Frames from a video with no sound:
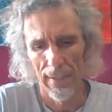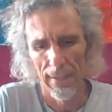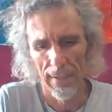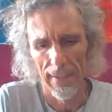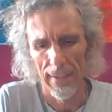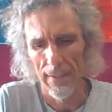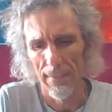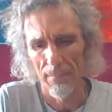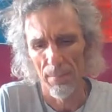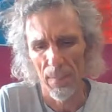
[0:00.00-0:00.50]

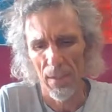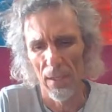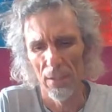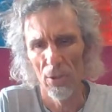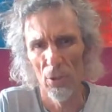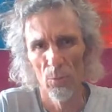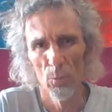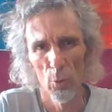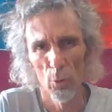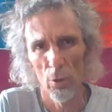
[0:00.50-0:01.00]
a
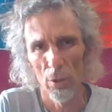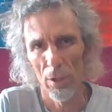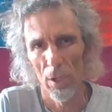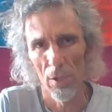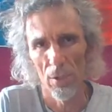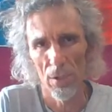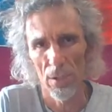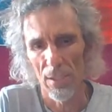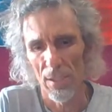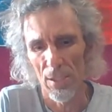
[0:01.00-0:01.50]
little more
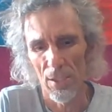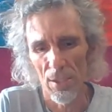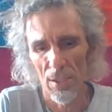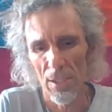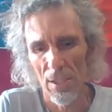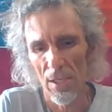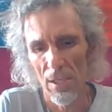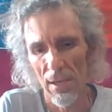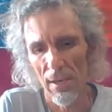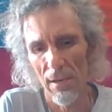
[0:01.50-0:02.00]
closely,
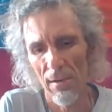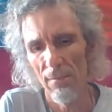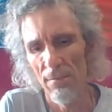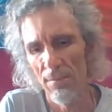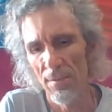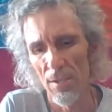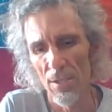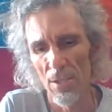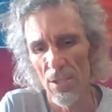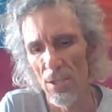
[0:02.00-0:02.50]
see if
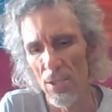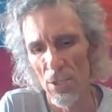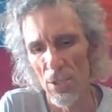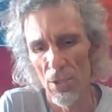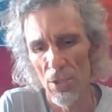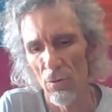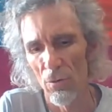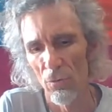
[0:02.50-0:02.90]
this is